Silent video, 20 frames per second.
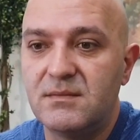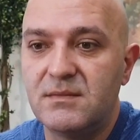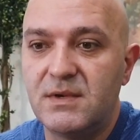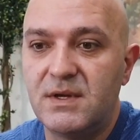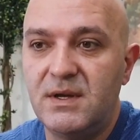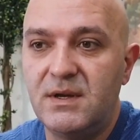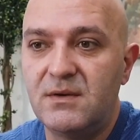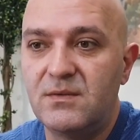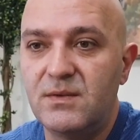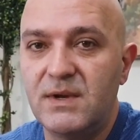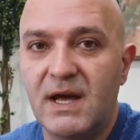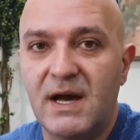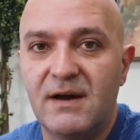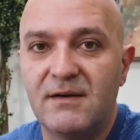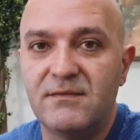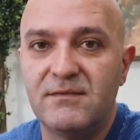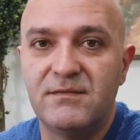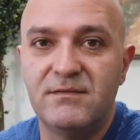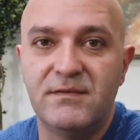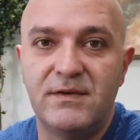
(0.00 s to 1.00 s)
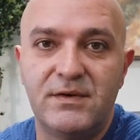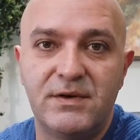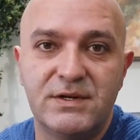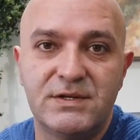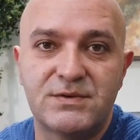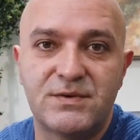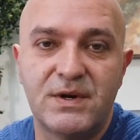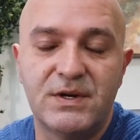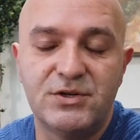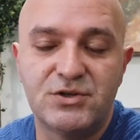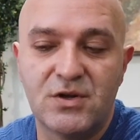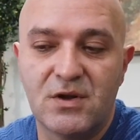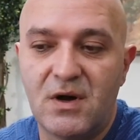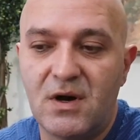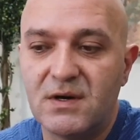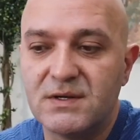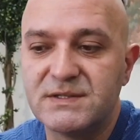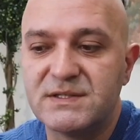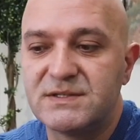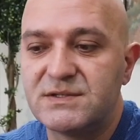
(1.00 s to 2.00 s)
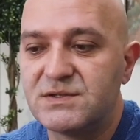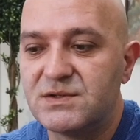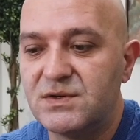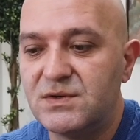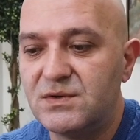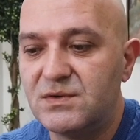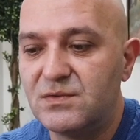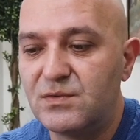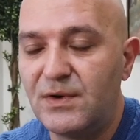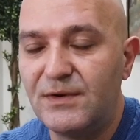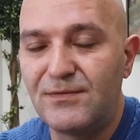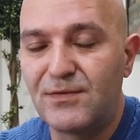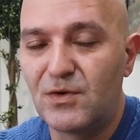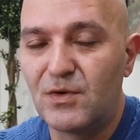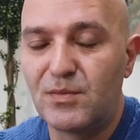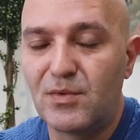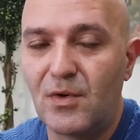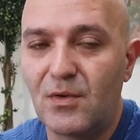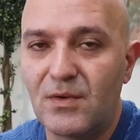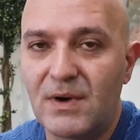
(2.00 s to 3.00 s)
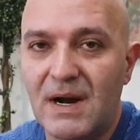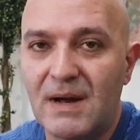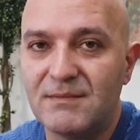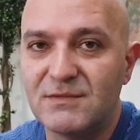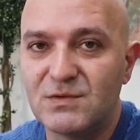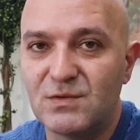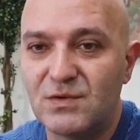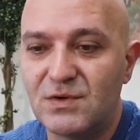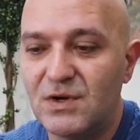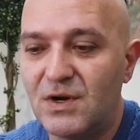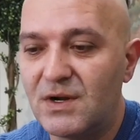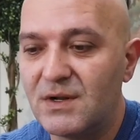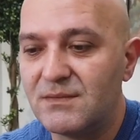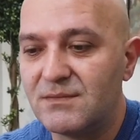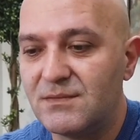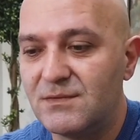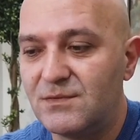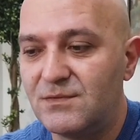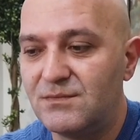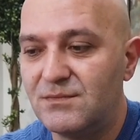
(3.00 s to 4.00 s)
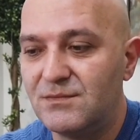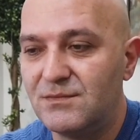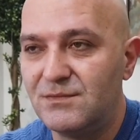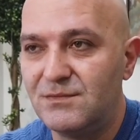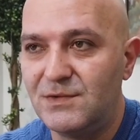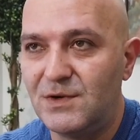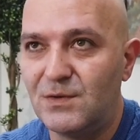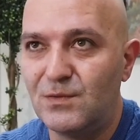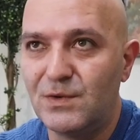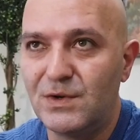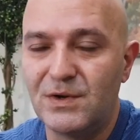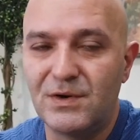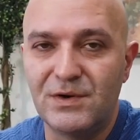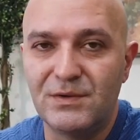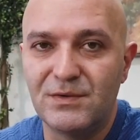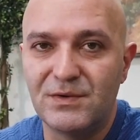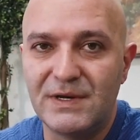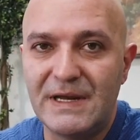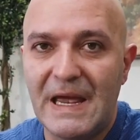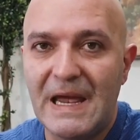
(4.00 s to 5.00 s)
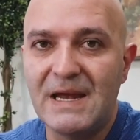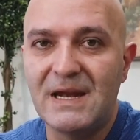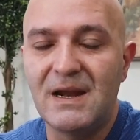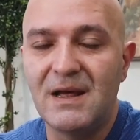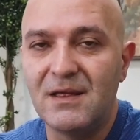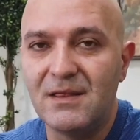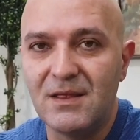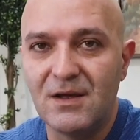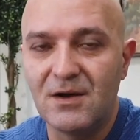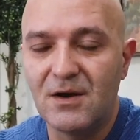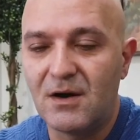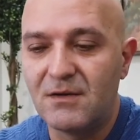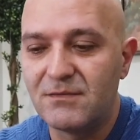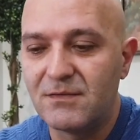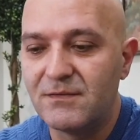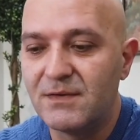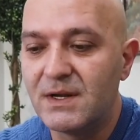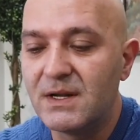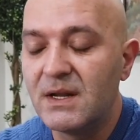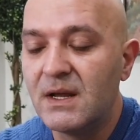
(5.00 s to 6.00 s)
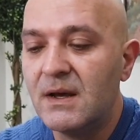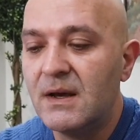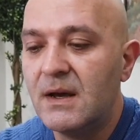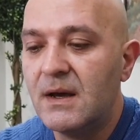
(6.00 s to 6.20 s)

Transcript: Here we have very strange laws, so referral programs were not, we couldn't gain anything off of it.